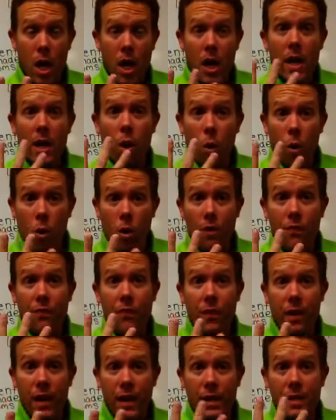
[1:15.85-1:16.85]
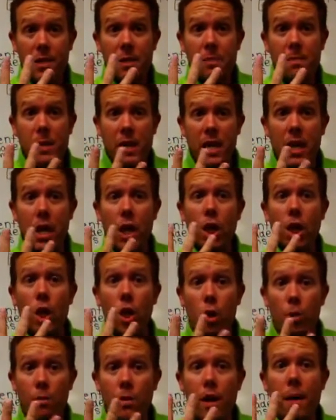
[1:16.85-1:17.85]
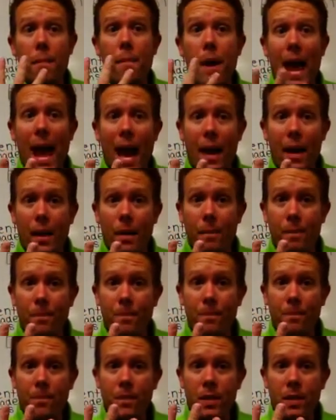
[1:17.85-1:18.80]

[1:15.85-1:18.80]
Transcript: In order for it to be an aluminum atom,